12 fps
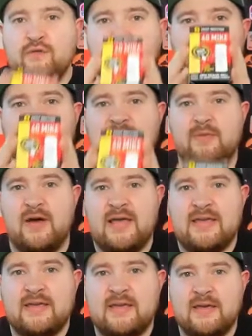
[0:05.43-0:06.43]
40
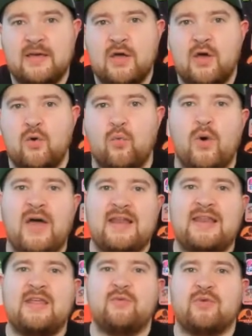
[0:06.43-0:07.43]
Mike,
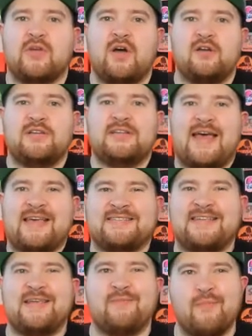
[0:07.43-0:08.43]
widely regarded
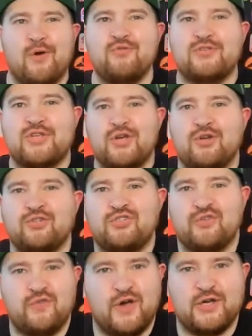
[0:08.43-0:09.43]
as the most
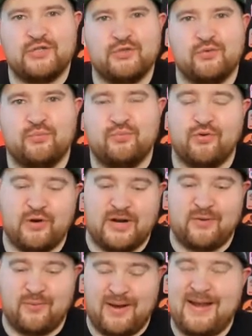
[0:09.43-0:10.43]
controversial
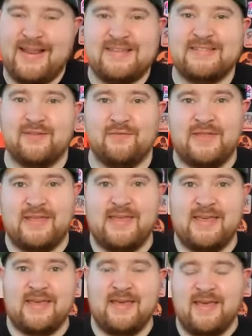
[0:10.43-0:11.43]
product released of the
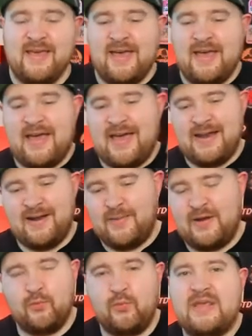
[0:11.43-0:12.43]
year. And I
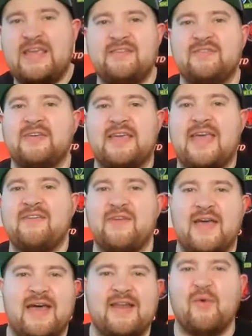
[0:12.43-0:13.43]
mean, we even
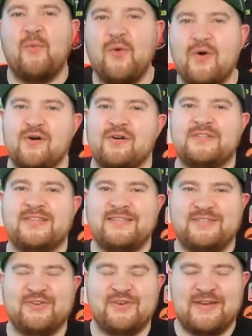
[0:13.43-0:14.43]
gave it an award
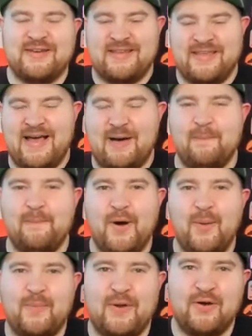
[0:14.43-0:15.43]
during the
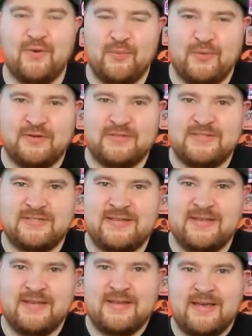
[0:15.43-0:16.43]
Unpopular Awards.